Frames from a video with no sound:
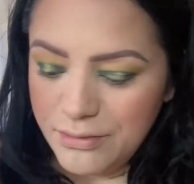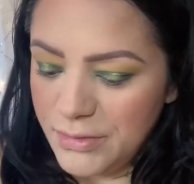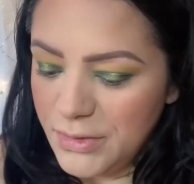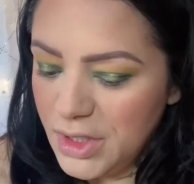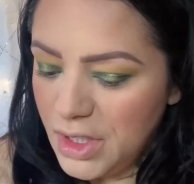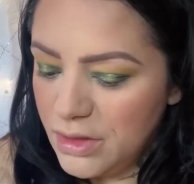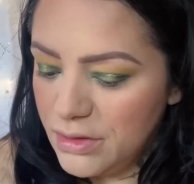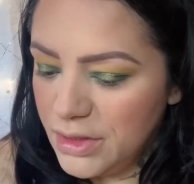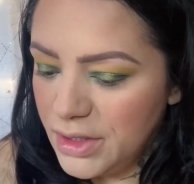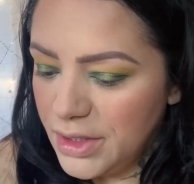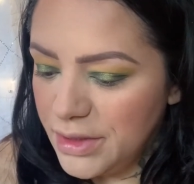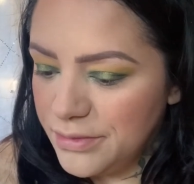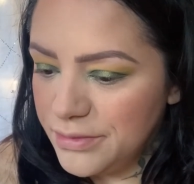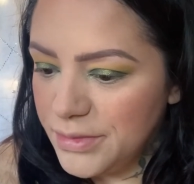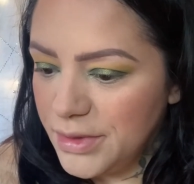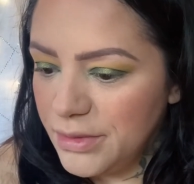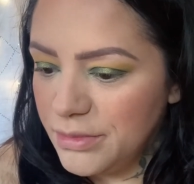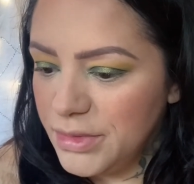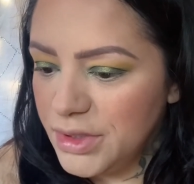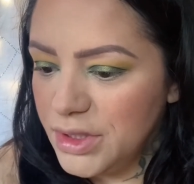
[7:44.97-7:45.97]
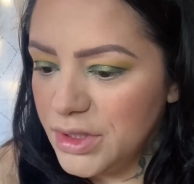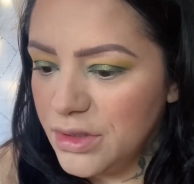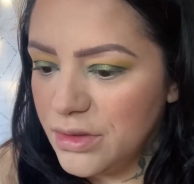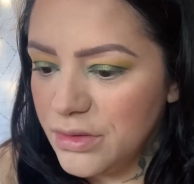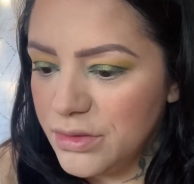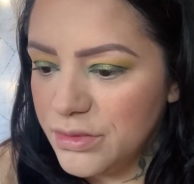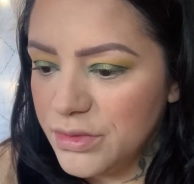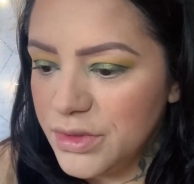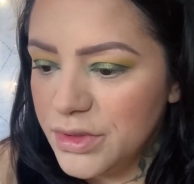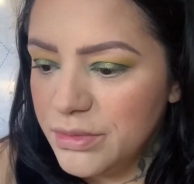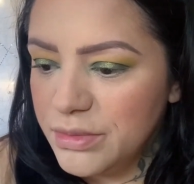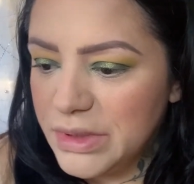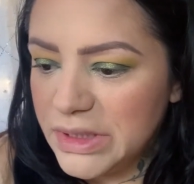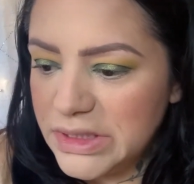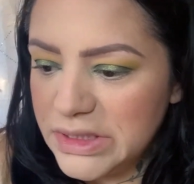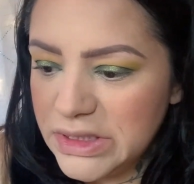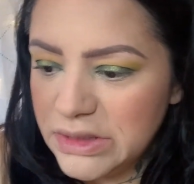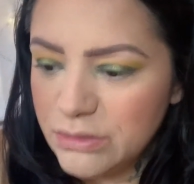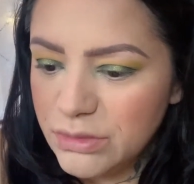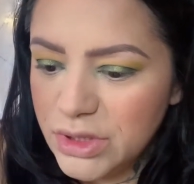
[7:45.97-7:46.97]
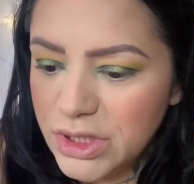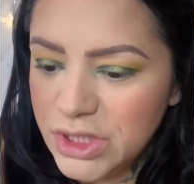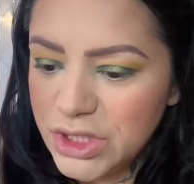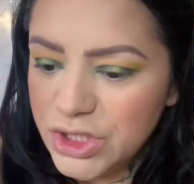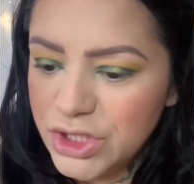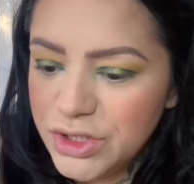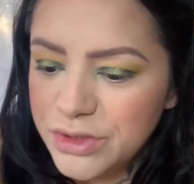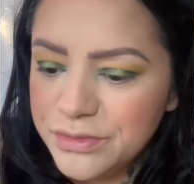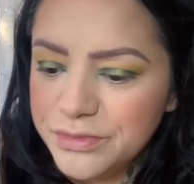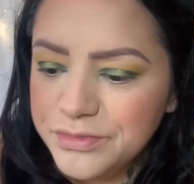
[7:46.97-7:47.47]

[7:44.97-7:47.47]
Okay, I'm gonna go in with a blending brush